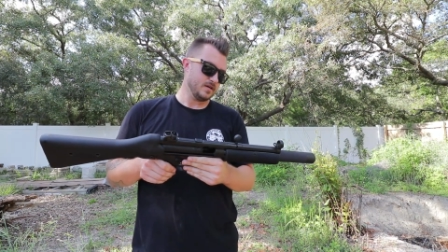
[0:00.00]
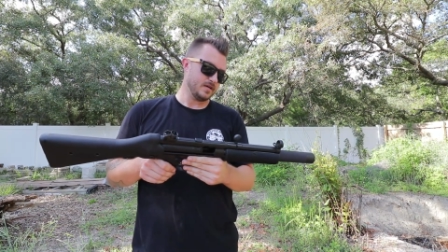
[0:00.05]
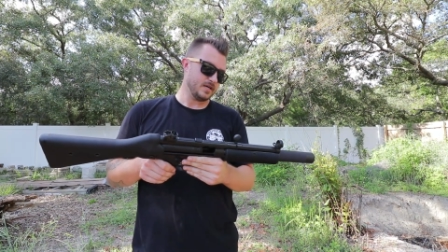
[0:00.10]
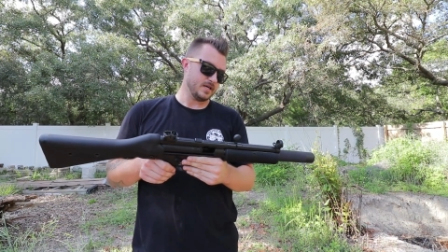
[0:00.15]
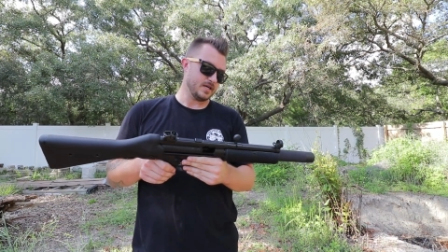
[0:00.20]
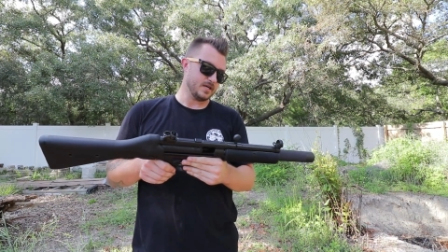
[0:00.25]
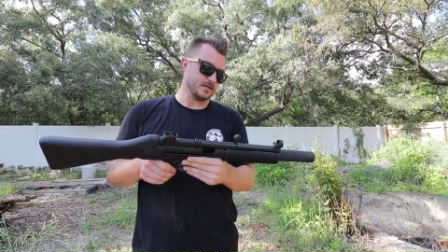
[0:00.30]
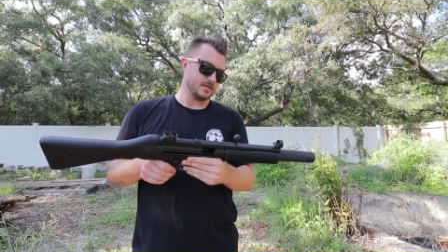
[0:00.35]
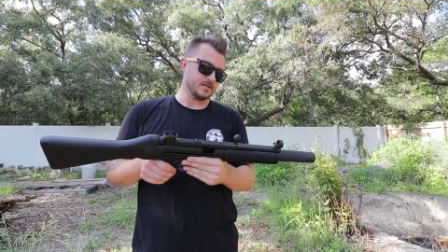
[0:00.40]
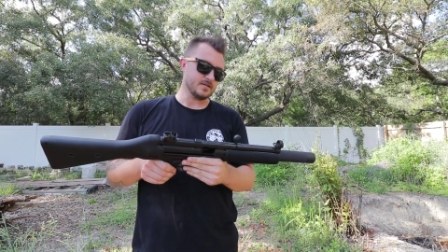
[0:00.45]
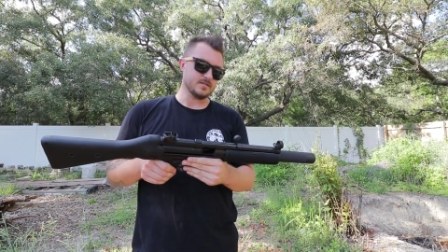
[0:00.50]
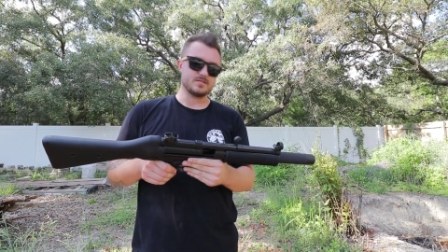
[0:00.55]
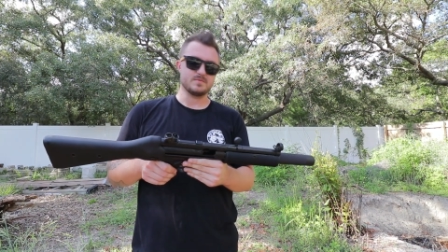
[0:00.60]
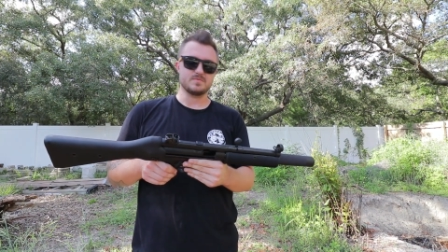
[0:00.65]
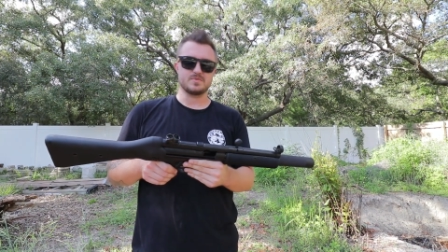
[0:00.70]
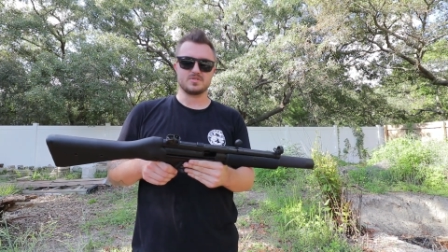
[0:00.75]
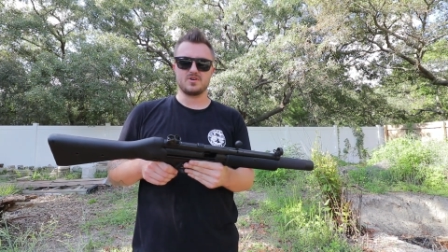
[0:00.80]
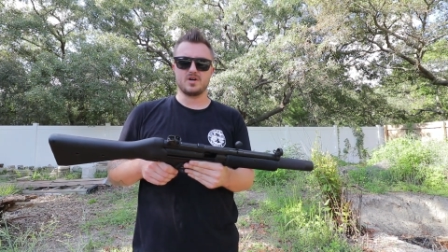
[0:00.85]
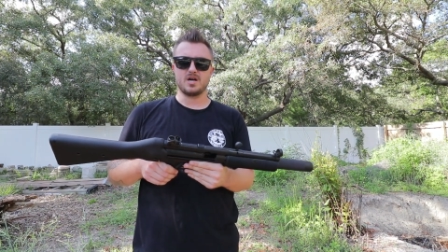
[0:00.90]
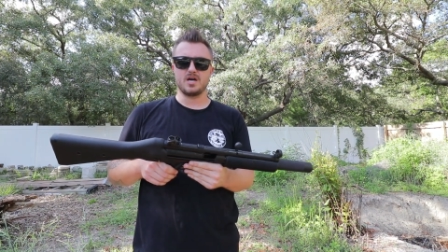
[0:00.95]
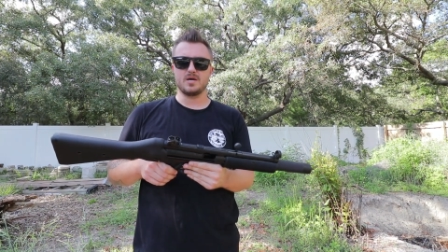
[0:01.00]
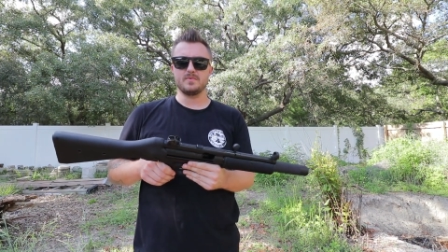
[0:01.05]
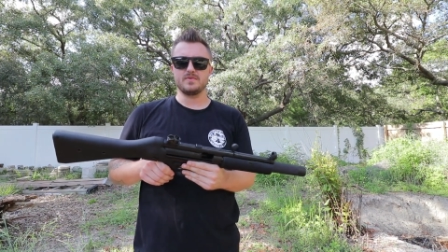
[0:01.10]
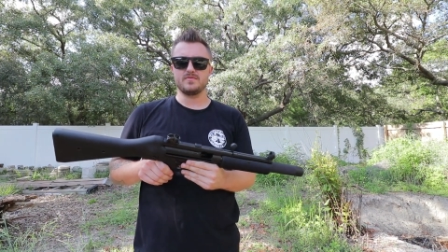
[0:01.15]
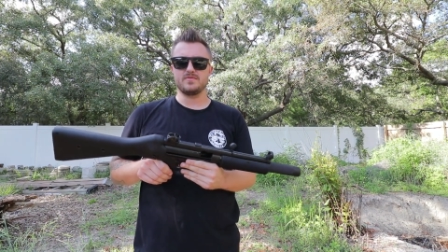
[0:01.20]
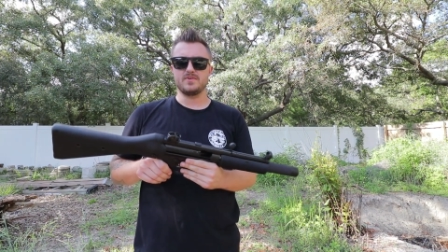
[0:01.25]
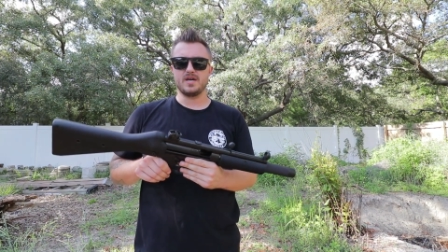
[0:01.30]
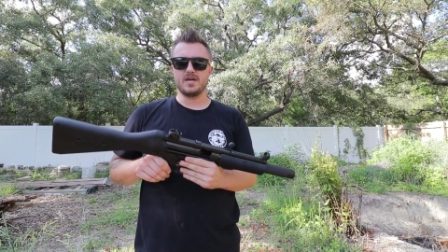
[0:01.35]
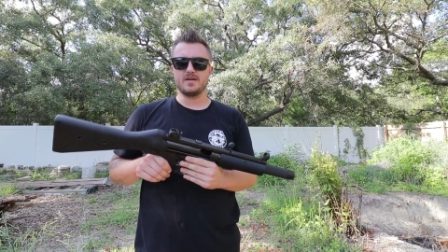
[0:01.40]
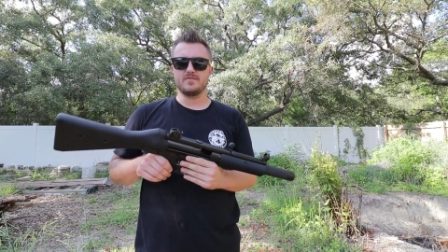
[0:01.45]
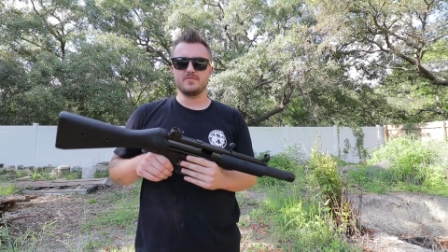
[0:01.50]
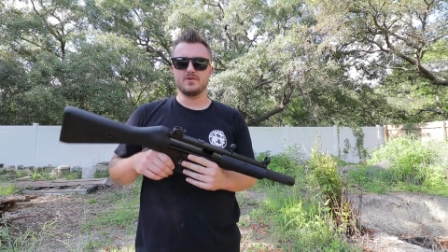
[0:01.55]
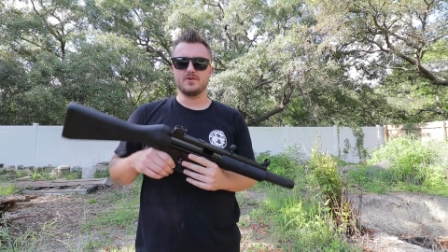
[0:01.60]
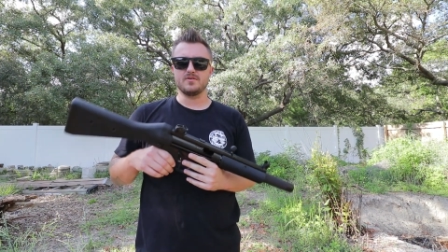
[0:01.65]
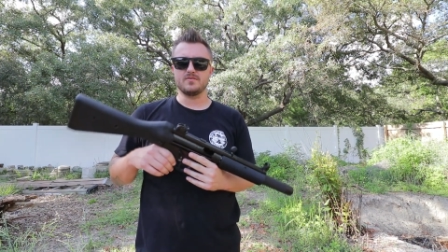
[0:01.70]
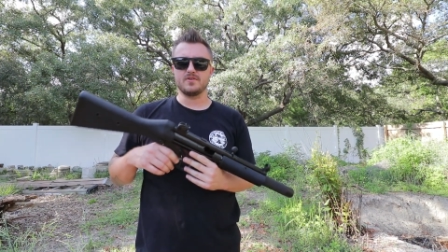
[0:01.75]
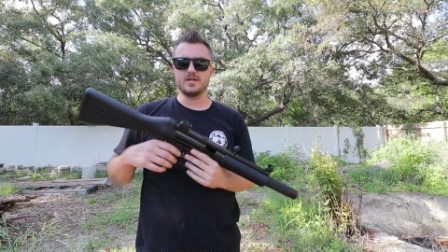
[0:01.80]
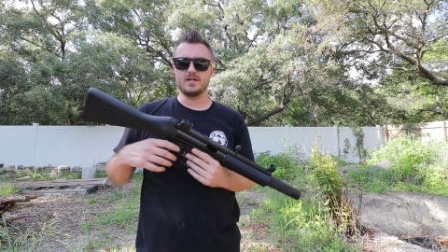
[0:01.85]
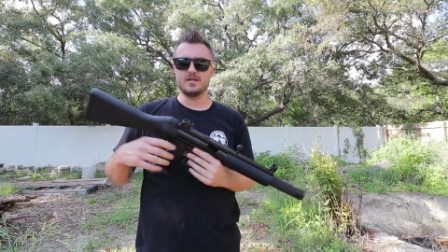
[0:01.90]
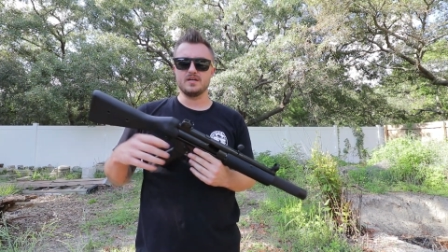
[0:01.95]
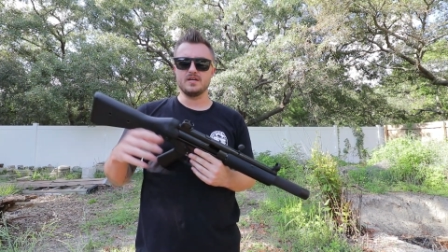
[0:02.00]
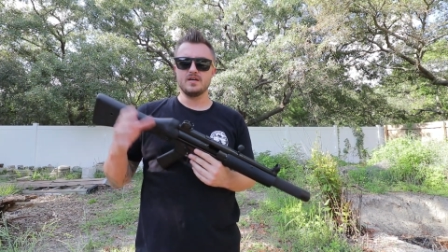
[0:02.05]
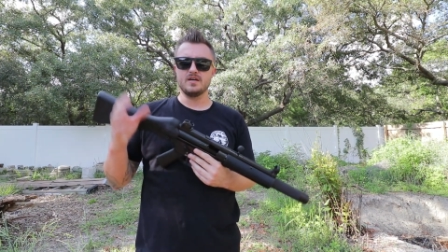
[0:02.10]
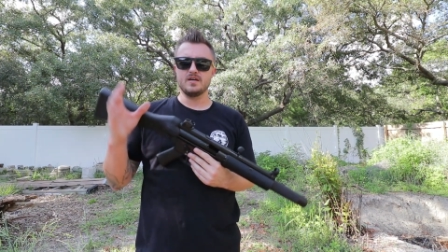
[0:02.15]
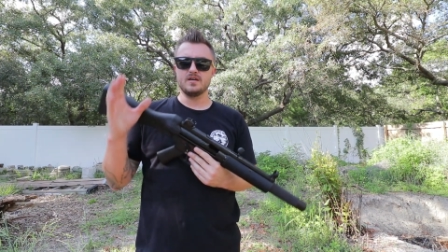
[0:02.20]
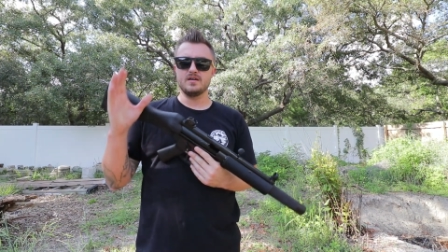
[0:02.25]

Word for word: And uh, subscribe if you haven't already.